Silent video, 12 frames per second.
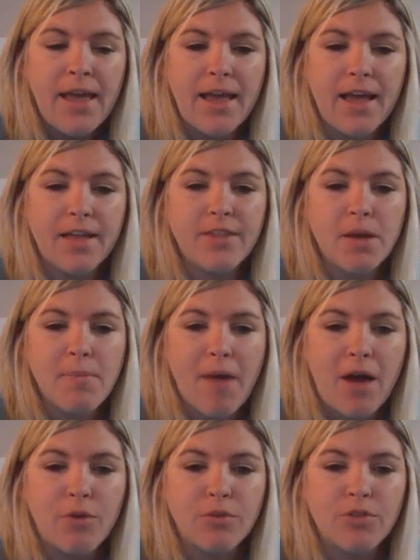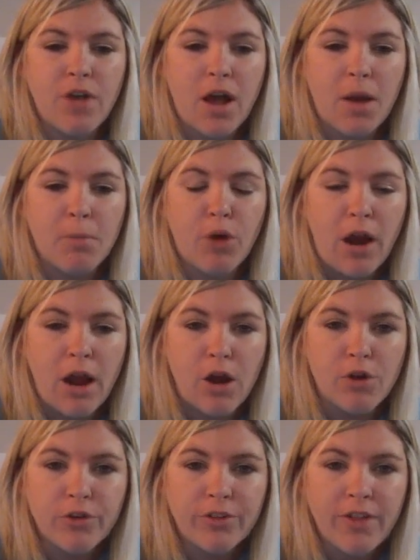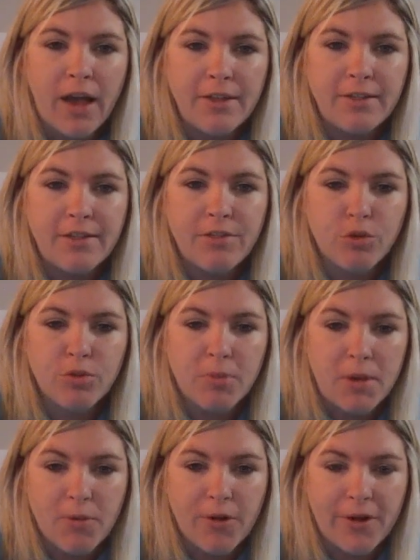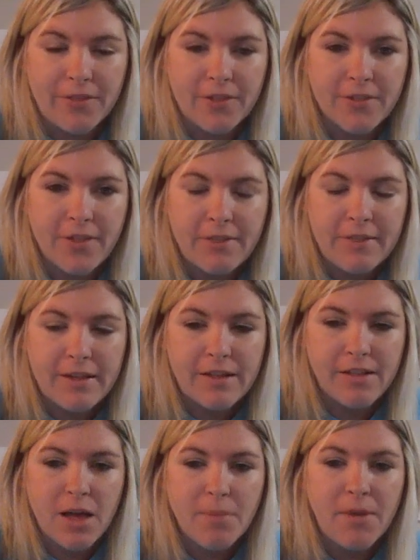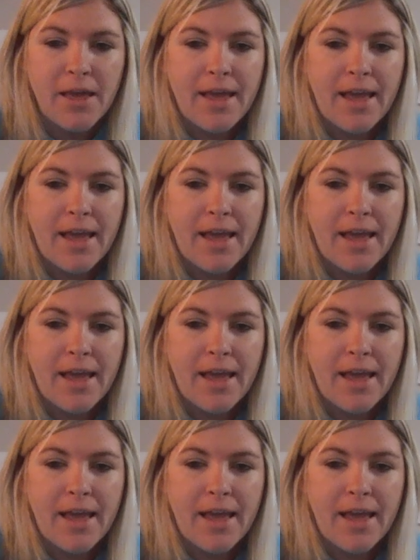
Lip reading: and about prioritizing those people in the Sensi Club